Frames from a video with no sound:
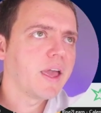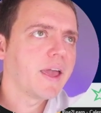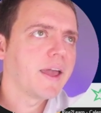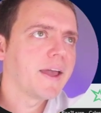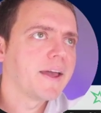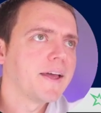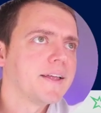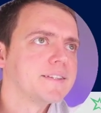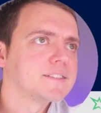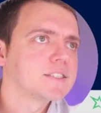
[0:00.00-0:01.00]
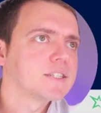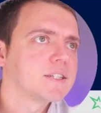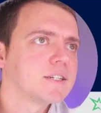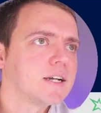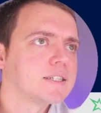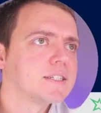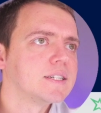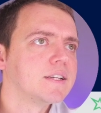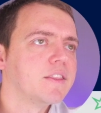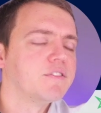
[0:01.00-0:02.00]
And
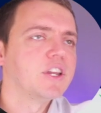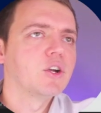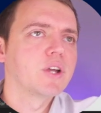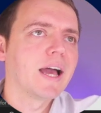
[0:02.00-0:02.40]
uh, the video